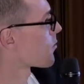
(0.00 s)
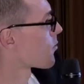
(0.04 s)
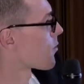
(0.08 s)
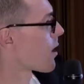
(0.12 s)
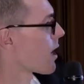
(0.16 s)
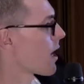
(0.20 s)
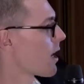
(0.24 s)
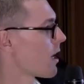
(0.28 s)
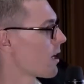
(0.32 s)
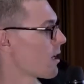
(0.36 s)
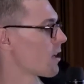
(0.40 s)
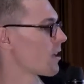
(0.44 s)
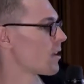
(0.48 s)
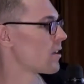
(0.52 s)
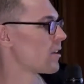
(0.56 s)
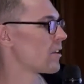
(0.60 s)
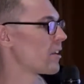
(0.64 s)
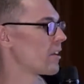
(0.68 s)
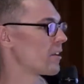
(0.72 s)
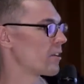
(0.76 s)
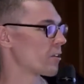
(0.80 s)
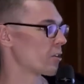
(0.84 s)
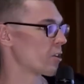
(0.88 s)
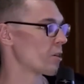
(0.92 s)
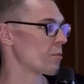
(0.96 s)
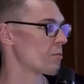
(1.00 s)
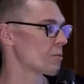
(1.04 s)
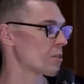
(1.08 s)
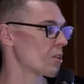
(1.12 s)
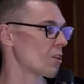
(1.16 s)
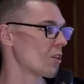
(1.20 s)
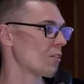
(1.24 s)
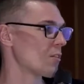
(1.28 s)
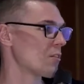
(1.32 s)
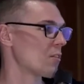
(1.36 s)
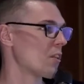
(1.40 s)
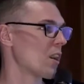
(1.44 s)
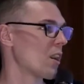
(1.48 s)
rate in terms
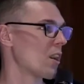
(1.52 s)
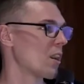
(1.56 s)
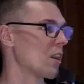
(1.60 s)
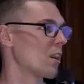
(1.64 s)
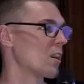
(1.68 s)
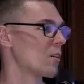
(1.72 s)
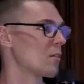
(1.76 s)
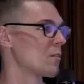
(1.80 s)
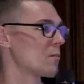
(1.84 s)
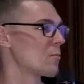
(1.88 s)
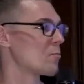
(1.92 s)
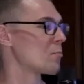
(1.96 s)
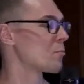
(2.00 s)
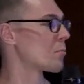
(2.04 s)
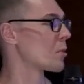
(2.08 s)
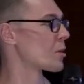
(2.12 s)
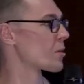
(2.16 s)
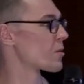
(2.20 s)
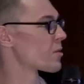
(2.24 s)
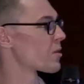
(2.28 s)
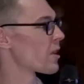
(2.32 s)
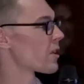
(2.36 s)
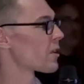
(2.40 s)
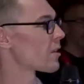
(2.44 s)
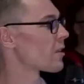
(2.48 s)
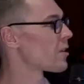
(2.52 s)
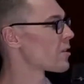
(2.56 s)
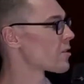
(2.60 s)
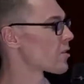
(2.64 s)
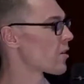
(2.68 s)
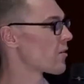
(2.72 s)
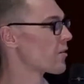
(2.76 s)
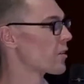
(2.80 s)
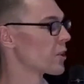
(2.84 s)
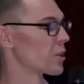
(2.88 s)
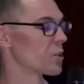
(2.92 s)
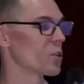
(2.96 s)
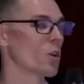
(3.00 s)
of percentage
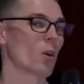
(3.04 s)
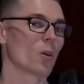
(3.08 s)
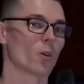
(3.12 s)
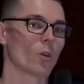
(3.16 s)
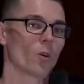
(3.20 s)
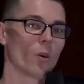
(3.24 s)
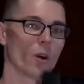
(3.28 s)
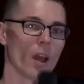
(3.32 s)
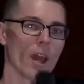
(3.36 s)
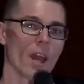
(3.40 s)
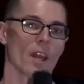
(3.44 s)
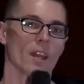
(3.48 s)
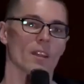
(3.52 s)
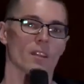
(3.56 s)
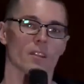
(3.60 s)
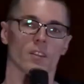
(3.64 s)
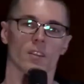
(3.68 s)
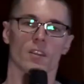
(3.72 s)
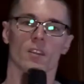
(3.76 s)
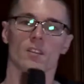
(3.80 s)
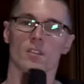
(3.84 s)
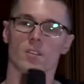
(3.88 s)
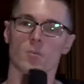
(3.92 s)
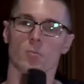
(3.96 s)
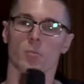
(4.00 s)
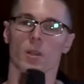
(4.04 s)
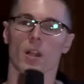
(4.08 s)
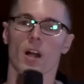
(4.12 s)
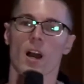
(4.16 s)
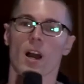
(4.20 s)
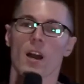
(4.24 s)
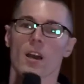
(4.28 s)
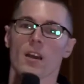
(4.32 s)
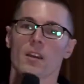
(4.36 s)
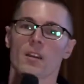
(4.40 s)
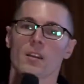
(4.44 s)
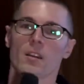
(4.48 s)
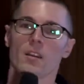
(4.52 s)
of the total ANT
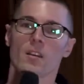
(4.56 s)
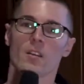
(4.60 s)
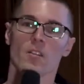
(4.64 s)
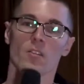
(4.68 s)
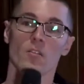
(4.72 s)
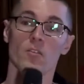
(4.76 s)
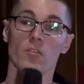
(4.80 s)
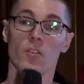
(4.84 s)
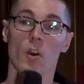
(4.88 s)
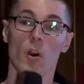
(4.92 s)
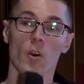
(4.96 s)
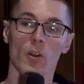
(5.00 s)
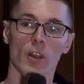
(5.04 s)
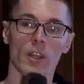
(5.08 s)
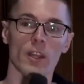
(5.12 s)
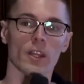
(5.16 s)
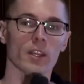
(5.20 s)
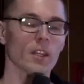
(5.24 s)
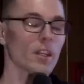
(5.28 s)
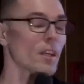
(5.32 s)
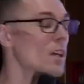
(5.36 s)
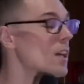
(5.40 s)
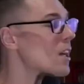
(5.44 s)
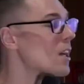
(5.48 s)
supply voting